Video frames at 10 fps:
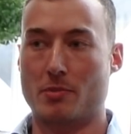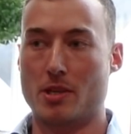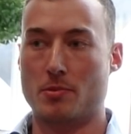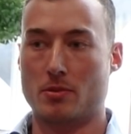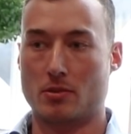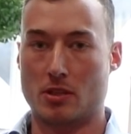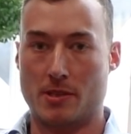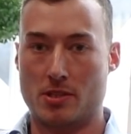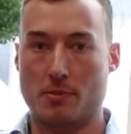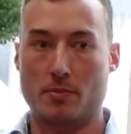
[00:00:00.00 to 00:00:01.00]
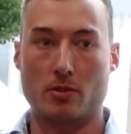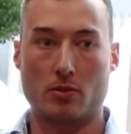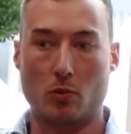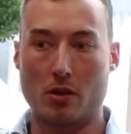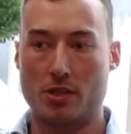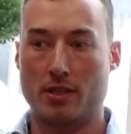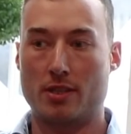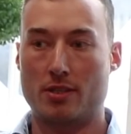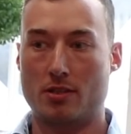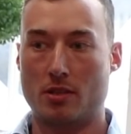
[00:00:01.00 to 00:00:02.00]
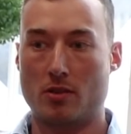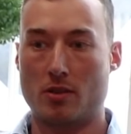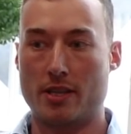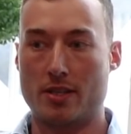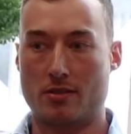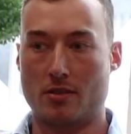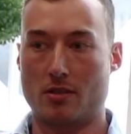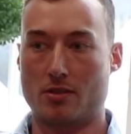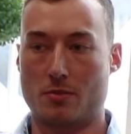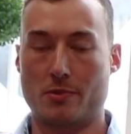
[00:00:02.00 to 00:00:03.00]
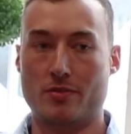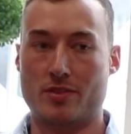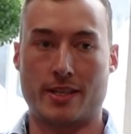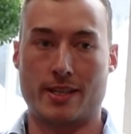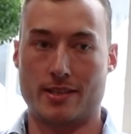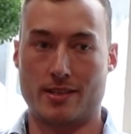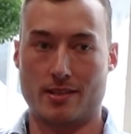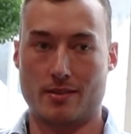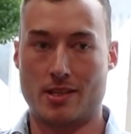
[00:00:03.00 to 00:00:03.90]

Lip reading: for people, especially people who are watching this, to know it's not smooth sailing.